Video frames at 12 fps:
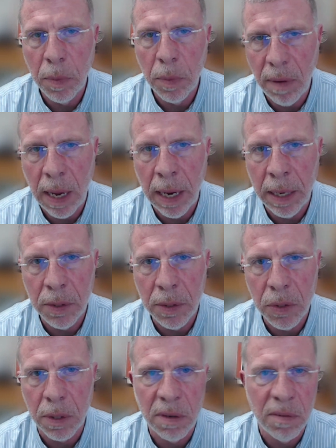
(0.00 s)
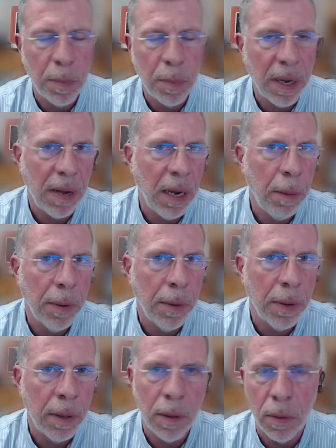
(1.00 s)
of lines served by
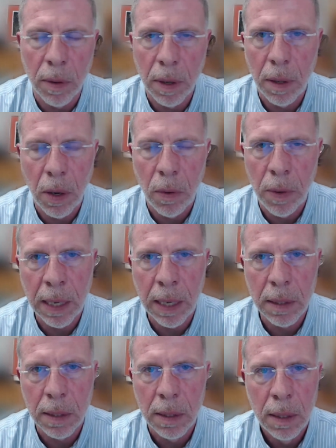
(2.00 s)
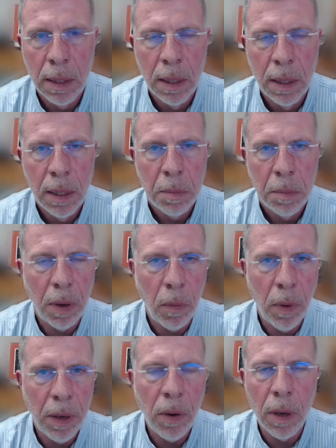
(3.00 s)
fiber or coax,
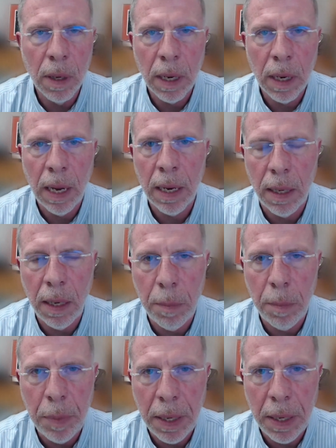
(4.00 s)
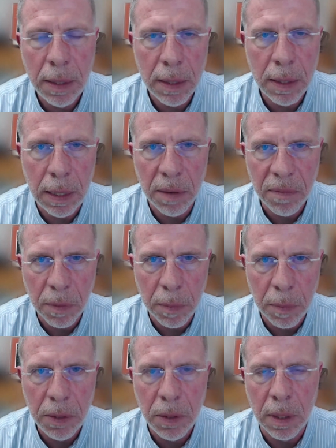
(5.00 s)
but when you look at the BDC
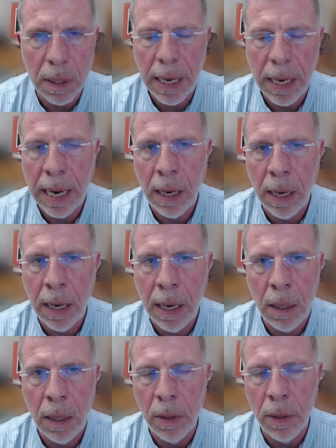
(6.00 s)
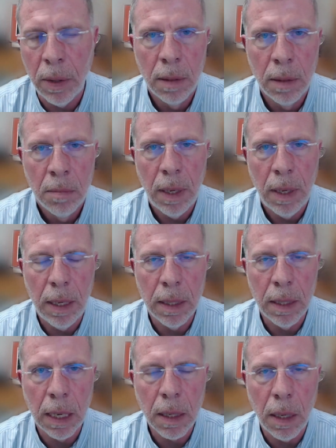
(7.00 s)
information and download it, it
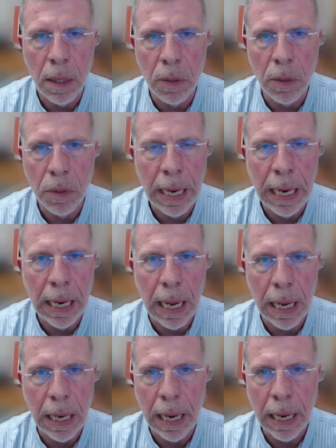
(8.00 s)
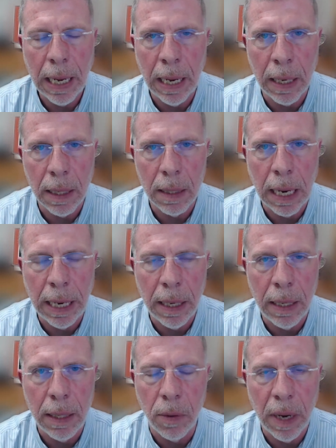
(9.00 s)
it's not close. And I, I can't,
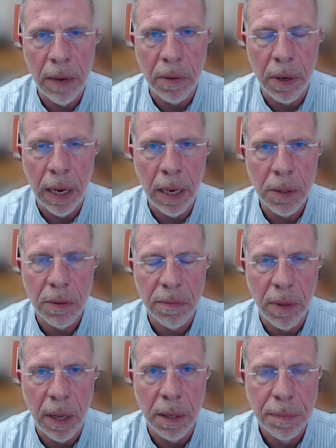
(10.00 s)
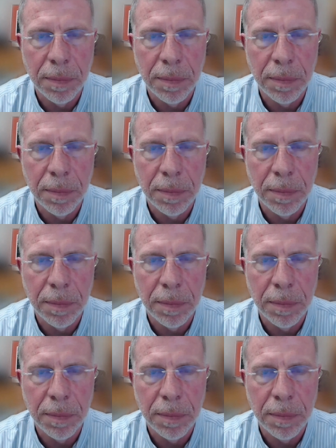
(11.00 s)
I don't have a good answer for that.